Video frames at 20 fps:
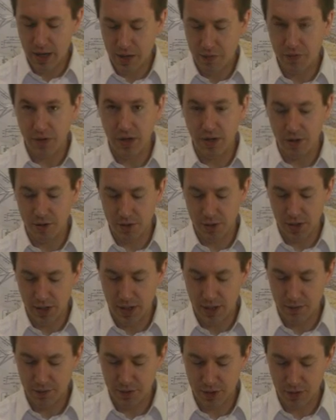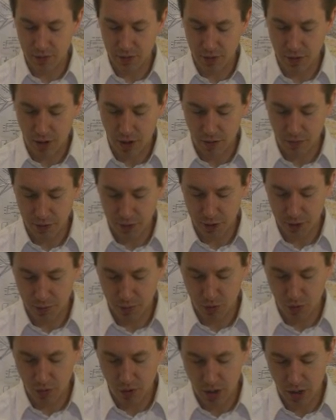at these leaves on the
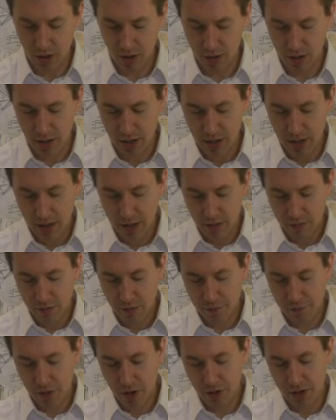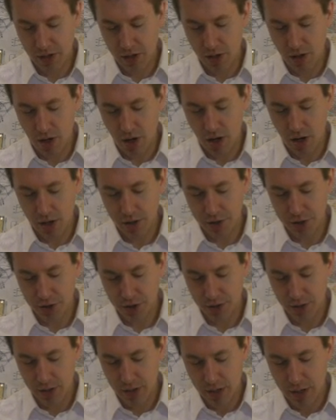spoon here, they're fairly
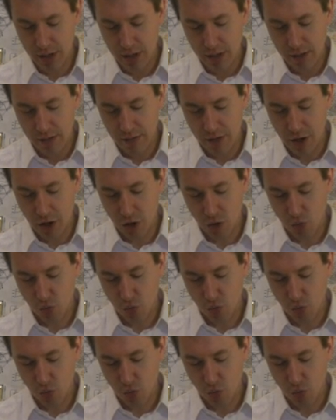large. They are